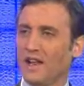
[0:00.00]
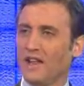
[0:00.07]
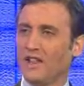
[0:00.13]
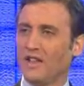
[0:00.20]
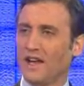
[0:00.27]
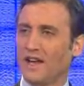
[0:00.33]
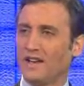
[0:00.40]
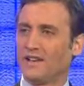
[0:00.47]

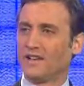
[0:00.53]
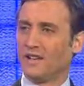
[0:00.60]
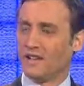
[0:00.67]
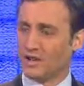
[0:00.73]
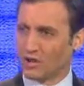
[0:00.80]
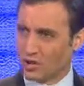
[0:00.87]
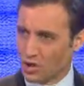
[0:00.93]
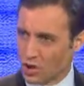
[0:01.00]
that
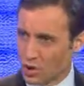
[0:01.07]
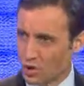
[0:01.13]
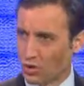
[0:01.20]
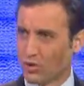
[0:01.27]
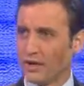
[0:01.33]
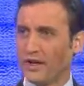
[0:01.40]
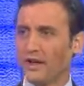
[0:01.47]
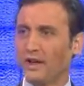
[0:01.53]
this
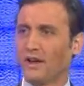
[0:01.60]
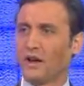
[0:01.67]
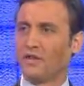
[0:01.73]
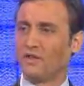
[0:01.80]
jury of